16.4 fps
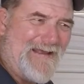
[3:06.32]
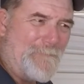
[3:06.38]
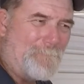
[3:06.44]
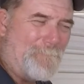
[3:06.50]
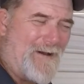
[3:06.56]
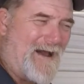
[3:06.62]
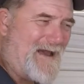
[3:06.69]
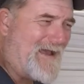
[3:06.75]

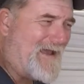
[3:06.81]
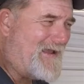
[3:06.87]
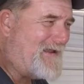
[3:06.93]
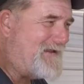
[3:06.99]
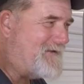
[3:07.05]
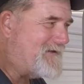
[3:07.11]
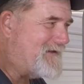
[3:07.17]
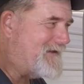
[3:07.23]

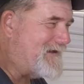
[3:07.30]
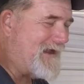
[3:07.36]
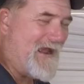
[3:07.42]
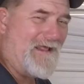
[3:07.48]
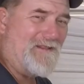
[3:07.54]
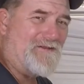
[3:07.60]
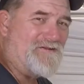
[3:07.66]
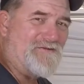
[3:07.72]
My
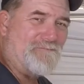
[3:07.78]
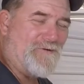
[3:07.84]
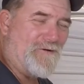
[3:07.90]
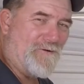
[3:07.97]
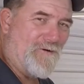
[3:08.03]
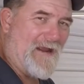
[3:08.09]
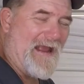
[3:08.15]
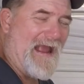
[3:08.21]
gallon
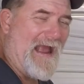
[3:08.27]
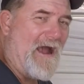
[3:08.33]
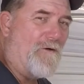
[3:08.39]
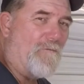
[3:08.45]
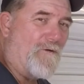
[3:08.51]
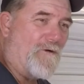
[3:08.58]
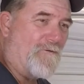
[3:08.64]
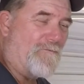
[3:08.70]
per
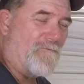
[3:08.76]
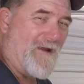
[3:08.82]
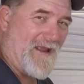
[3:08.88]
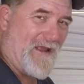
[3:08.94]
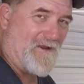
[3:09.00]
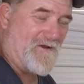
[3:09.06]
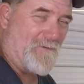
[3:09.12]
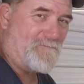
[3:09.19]
hour
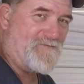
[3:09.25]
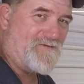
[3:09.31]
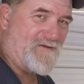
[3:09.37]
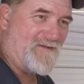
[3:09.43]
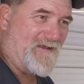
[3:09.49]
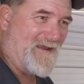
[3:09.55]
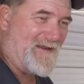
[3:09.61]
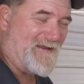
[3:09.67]
ran up to
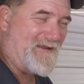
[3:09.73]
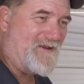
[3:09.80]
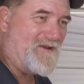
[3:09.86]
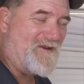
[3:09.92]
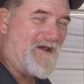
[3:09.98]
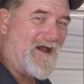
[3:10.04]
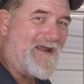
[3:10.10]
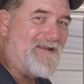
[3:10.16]
like
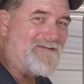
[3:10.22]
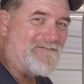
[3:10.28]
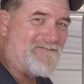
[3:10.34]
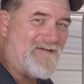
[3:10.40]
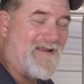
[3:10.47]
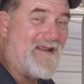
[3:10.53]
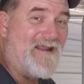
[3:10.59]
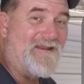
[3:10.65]

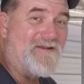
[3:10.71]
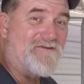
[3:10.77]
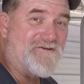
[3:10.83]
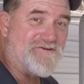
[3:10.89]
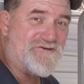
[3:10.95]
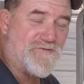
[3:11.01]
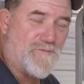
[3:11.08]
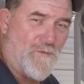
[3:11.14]
19 to
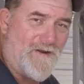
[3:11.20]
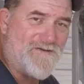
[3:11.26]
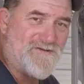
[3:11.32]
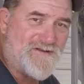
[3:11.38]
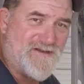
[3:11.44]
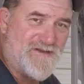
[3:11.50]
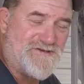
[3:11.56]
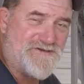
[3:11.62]

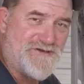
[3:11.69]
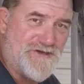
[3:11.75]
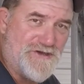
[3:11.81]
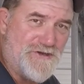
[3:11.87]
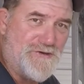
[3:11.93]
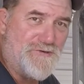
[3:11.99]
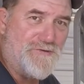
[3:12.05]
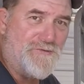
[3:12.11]

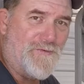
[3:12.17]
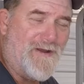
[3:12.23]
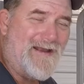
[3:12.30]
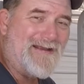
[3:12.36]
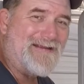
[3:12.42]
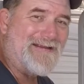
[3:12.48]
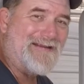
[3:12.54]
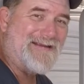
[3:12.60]
22
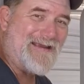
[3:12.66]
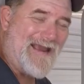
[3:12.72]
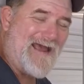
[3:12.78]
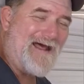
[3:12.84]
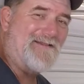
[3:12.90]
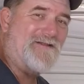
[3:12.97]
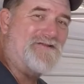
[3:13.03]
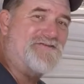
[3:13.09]

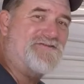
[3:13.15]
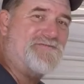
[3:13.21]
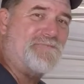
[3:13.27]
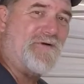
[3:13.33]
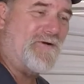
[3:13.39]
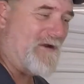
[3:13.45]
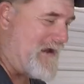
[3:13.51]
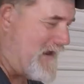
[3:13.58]
gallons
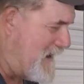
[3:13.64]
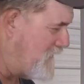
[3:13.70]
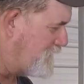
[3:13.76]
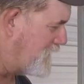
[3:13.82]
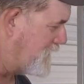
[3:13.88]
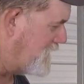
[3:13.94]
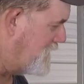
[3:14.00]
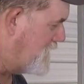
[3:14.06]
per
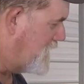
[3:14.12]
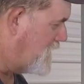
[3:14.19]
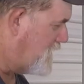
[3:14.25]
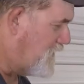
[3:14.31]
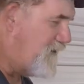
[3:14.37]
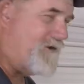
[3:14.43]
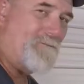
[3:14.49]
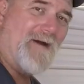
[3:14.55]
hour
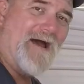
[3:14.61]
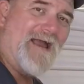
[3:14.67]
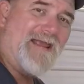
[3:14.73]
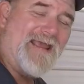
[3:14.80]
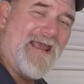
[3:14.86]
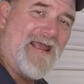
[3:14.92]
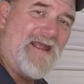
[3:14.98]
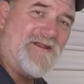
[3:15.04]
on my
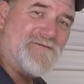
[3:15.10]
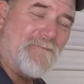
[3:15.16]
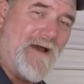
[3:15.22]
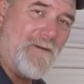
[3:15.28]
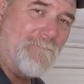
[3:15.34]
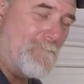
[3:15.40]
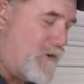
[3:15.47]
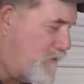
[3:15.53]
gauge,
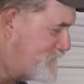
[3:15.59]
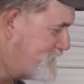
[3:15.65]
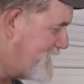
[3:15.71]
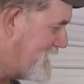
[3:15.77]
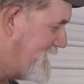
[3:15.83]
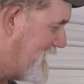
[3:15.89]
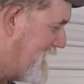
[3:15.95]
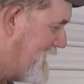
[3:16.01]
my
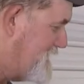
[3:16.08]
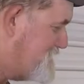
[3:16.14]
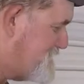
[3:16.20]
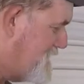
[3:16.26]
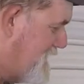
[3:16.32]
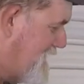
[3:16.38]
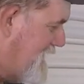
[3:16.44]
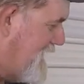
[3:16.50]
multi-gauge.
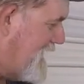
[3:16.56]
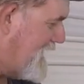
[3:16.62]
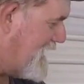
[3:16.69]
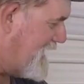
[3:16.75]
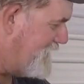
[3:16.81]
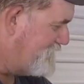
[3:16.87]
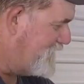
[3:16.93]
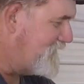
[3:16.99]

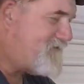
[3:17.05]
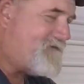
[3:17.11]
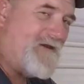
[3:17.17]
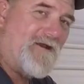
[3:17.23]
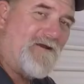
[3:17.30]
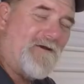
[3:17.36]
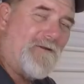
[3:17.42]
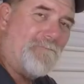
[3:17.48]

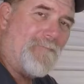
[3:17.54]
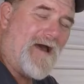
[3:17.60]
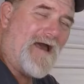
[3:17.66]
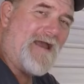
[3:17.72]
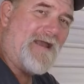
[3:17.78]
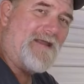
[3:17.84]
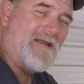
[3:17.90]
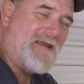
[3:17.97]
Everything on
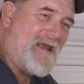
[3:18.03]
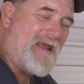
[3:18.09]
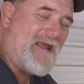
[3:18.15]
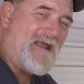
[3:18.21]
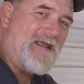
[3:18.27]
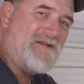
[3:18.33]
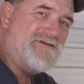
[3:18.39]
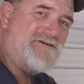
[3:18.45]
my
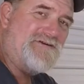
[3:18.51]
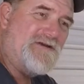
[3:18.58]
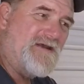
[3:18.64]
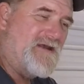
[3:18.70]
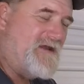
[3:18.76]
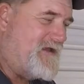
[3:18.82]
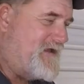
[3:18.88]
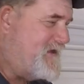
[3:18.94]
gauge
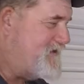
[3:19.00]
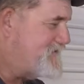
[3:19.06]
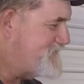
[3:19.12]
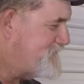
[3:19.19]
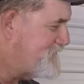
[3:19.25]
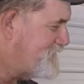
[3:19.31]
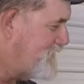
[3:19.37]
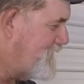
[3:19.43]

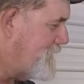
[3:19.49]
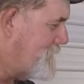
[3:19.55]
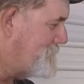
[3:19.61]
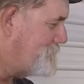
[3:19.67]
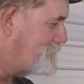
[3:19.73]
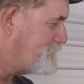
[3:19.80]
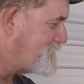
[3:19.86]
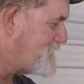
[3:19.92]
is from
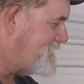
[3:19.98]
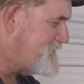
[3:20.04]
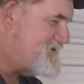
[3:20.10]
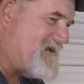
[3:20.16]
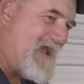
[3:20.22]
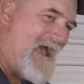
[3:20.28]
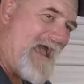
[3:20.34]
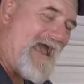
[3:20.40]

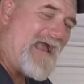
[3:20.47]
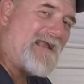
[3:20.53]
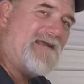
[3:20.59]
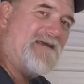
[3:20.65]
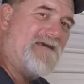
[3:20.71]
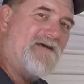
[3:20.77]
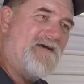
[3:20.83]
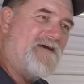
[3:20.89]
tack
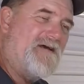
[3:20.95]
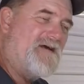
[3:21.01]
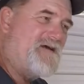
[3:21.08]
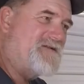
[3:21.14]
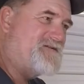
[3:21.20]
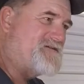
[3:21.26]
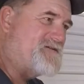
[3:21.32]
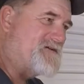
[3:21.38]

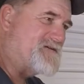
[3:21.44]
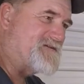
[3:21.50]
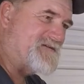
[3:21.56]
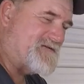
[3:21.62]
to,